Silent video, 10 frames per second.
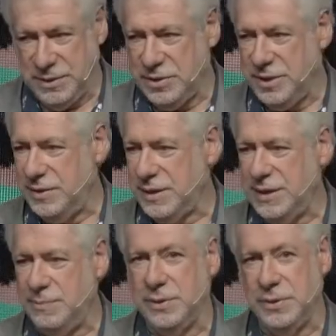to share a
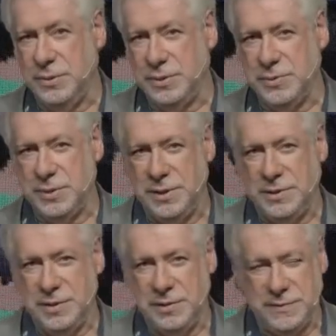couple of thoughts with you
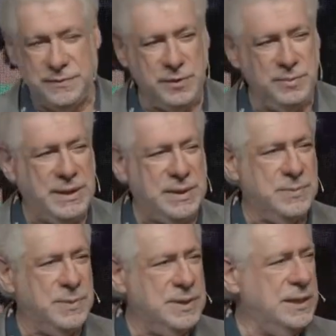just for a few minutes,
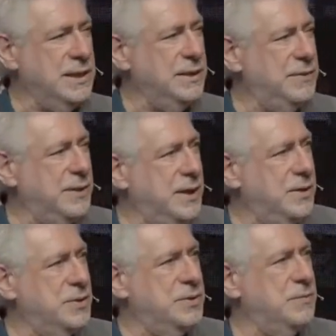particularly for
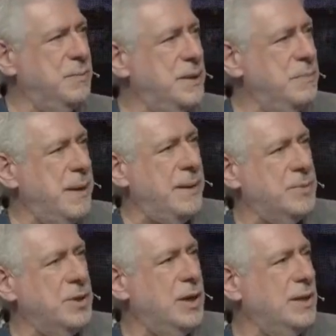those who have been
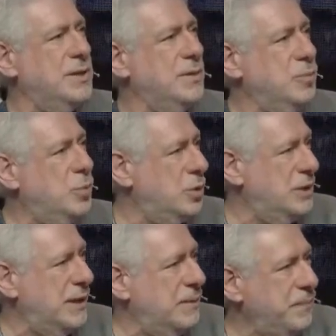baptized in
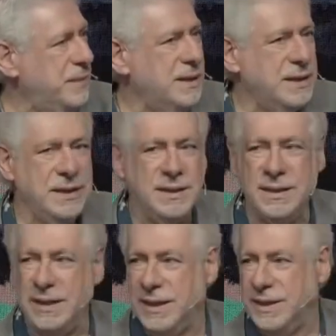water
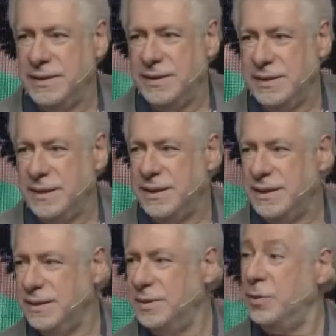and
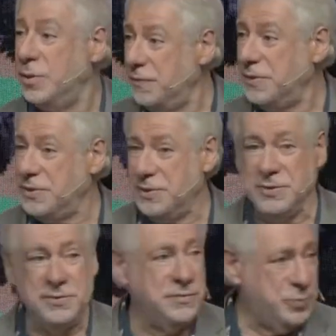all of us
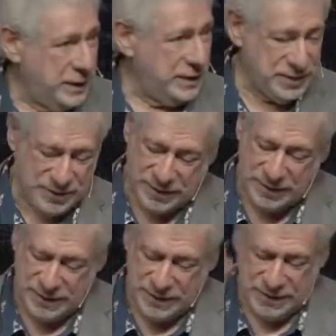who've witnessed it.
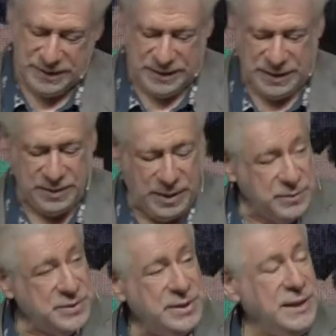I
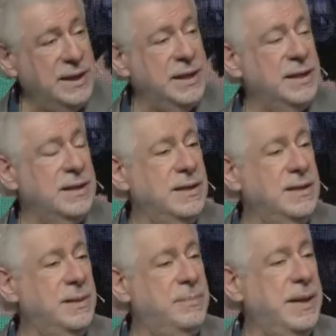was thinking
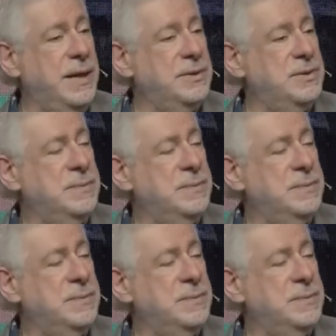about